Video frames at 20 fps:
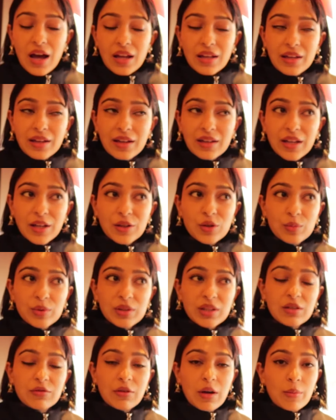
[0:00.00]
like, can you
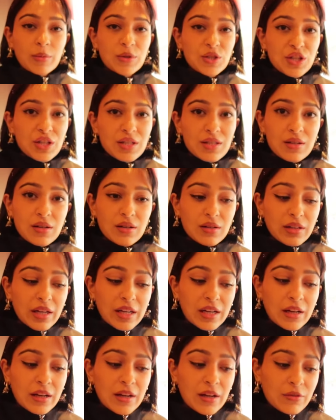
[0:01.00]
believe I'm a cheese girl
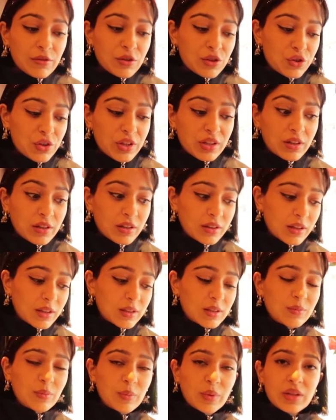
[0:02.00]
and I never tried
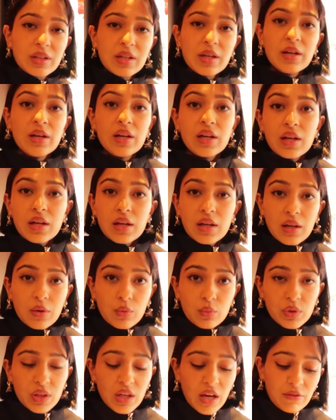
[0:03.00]
raclette, but
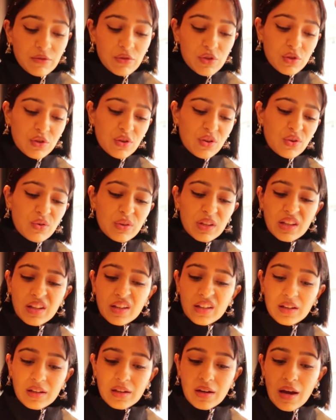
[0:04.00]
we have to go in
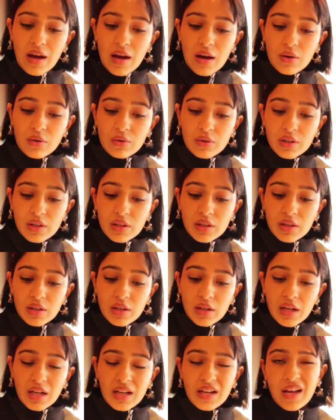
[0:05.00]
like an hour
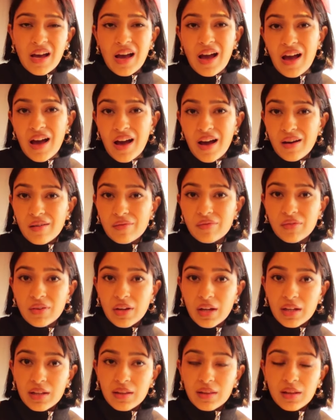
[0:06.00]
and a half
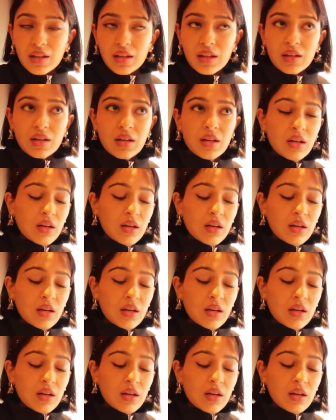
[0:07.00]
kind of thing.